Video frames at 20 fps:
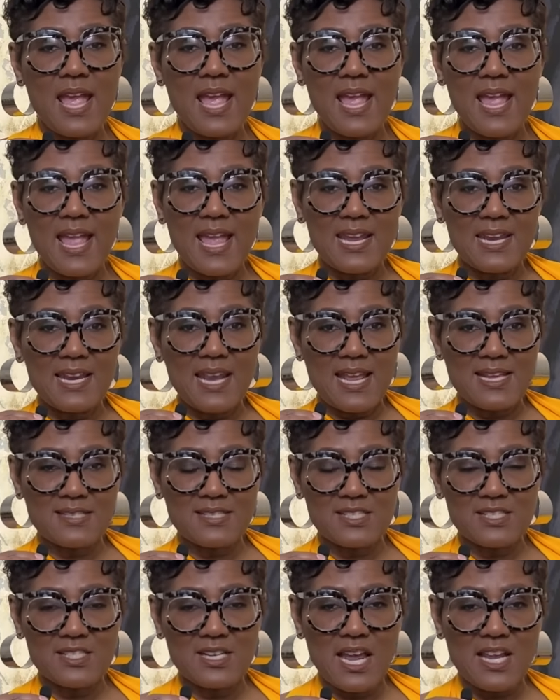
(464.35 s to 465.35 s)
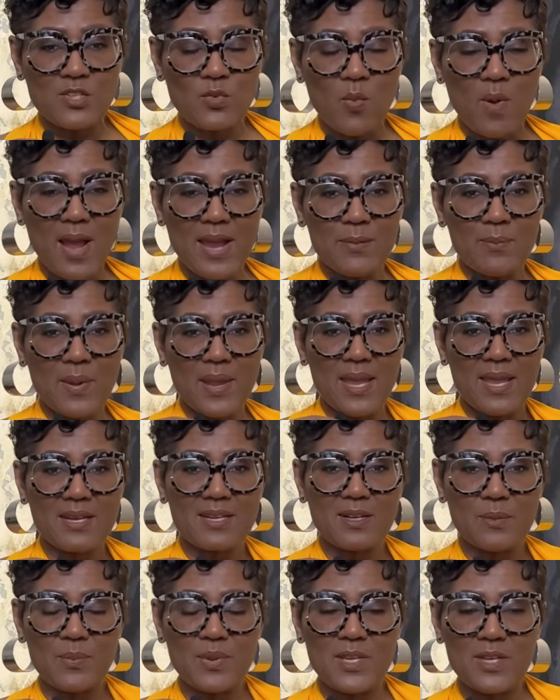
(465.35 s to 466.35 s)
and it has this nice wide band
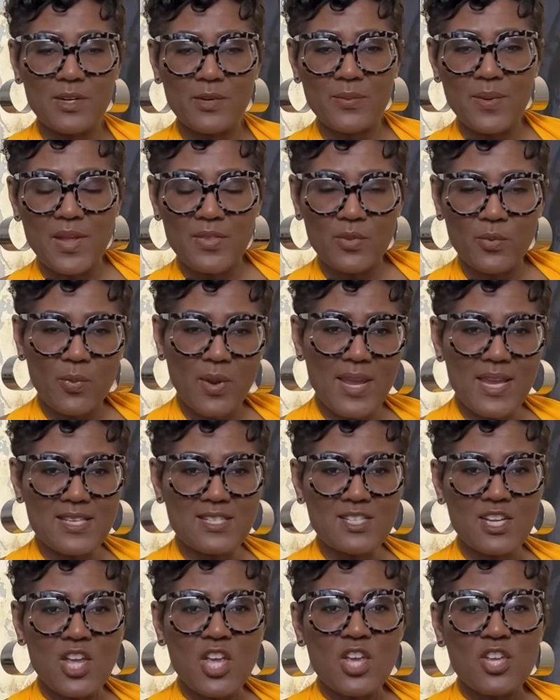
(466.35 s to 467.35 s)
up here around the waist,